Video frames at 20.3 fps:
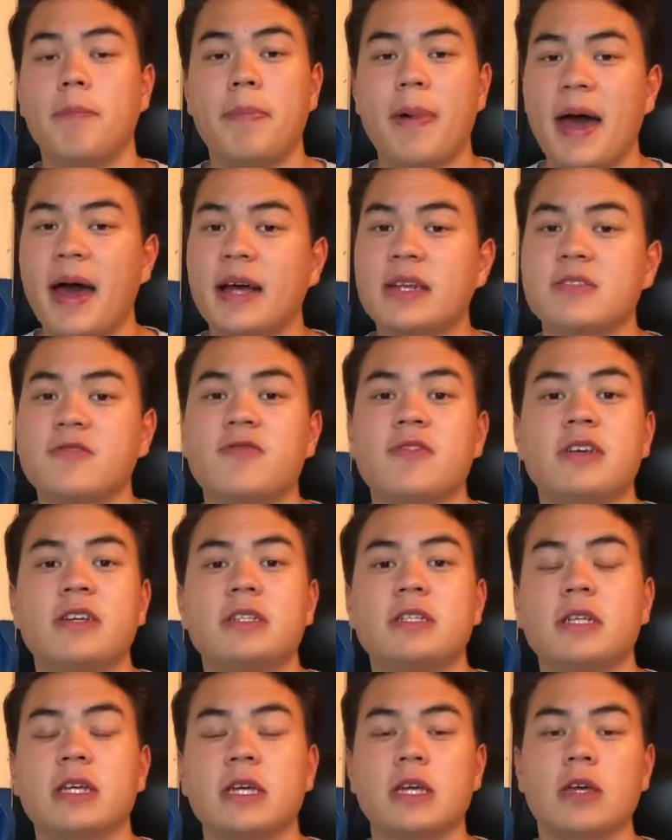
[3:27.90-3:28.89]
bass
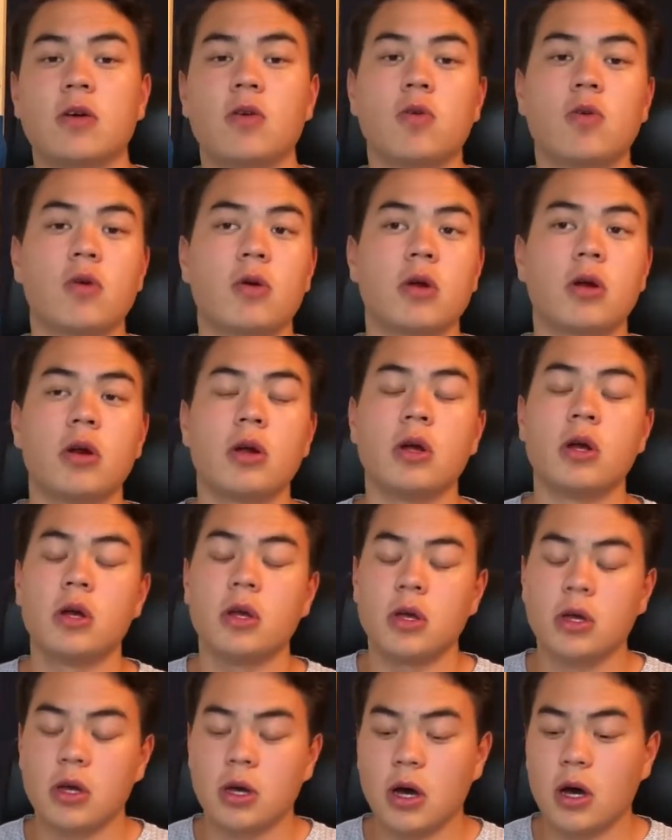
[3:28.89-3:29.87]
fishing or
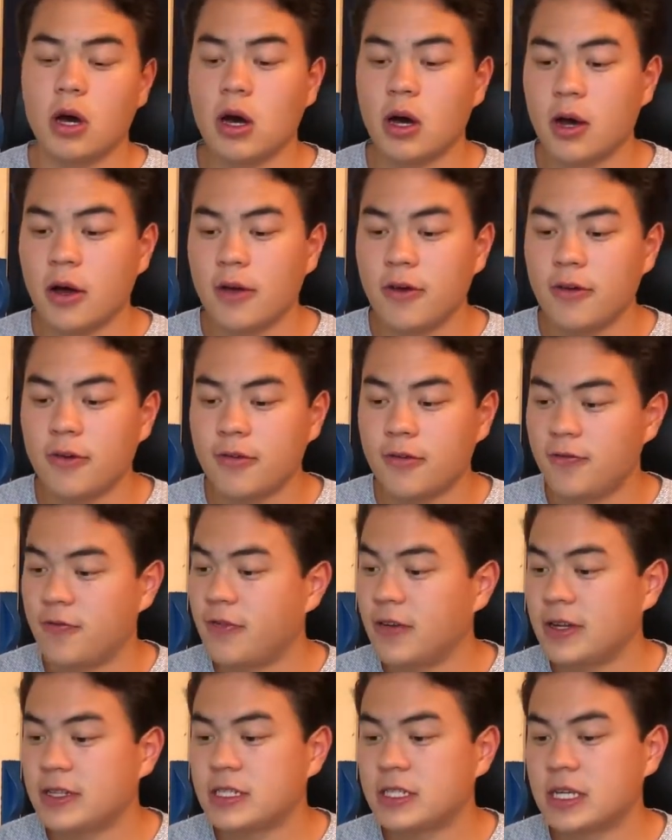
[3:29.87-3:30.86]

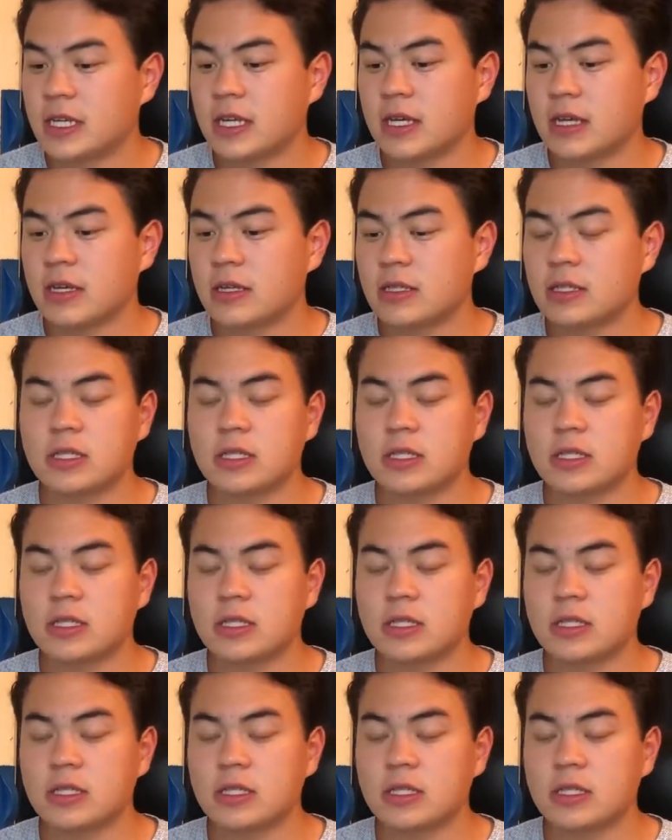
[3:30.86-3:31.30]
fishing,